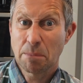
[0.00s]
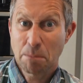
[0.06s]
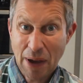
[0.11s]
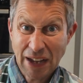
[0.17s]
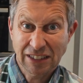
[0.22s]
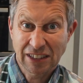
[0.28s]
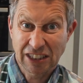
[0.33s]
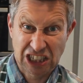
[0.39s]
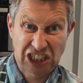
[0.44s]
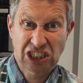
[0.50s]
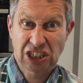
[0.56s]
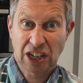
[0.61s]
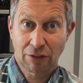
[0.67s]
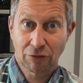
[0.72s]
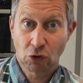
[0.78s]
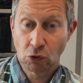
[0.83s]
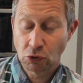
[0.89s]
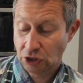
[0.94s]
better to
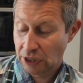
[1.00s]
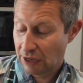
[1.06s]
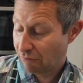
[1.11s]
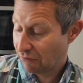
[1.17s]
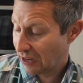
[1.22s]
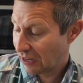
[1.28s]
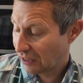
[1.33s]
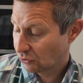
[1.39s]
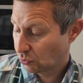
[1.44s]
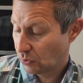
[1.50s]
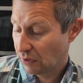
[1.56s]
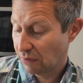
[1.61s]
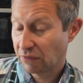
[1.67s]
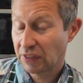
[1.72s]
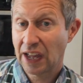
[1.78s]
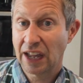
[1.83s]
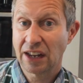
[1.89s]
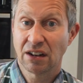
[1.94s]
stuff courgette flowers
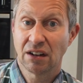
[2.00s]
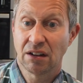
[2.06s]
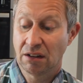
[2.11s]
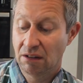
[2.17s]
with than